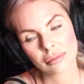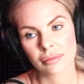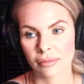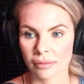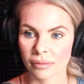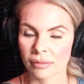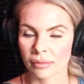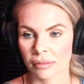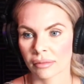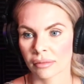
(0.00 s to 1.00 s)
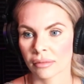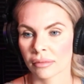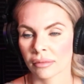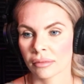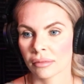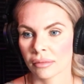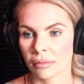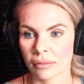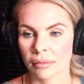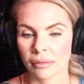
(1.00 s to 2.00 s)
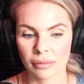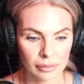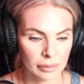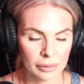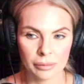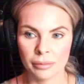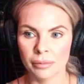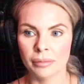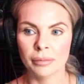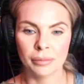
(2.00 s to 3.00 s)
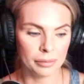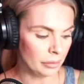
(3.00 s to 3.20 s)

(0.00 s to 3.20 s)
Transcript: This person isn't speaking.